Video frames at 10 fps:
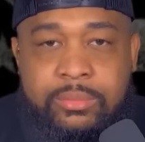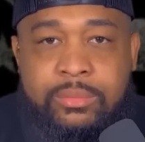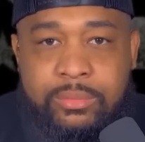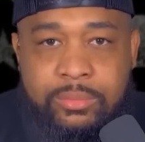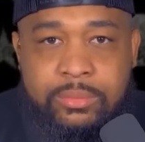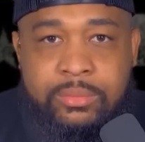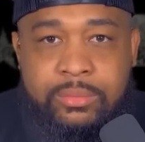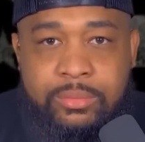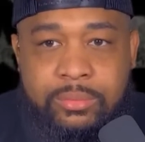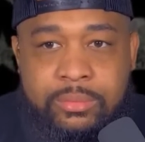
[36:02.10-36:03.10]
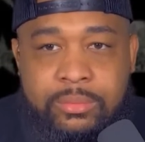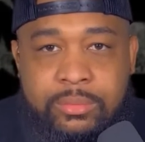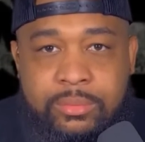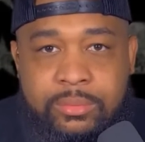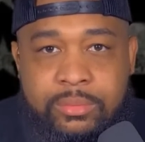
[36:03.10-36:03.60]

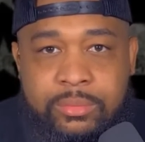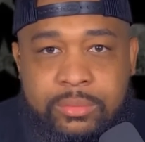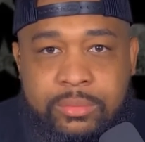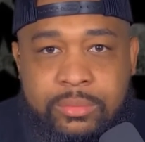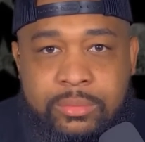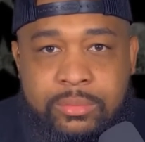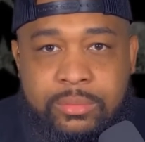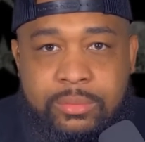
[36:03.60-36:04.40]
This person isn't speaking.